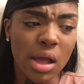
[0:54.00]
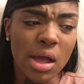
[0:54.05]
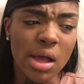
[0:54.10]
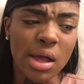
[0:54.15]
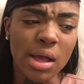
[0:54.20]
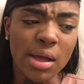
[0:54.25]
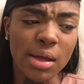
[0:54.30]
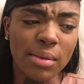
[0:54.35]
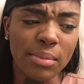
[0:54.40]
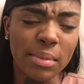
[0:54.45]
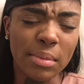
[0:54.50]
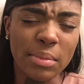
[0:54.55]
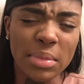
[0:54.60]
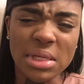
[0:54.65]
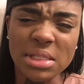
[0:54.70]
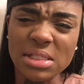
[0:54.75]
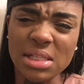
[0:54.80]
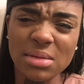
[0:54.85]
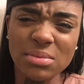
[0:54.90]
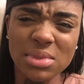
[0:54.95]
and
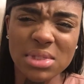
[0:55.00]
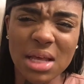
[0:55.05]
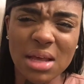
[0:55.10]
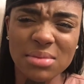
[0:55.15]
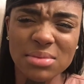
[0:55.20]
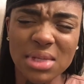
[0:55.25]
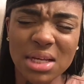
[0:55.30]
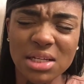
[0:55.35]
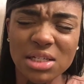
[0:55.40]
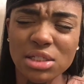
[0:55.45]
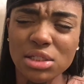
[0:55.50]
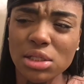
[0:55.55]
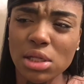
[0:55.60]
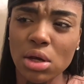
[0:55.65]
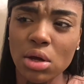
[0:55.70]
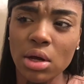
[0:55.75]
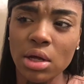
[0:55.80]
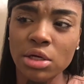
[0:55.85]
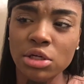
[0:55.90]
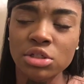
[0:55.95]
but sometimes I just
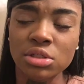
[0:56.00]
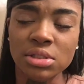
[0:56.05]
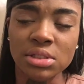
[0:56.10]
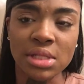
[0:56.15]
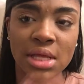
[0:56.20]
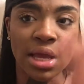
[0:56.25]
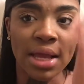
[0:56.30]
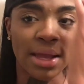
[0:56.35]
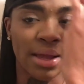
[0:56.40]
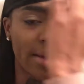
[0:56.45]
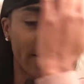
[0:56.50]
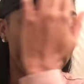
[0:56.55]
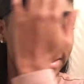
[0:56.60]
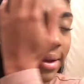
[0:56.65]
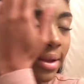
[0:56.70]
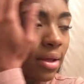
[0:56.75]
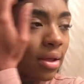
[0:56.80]
don't understand,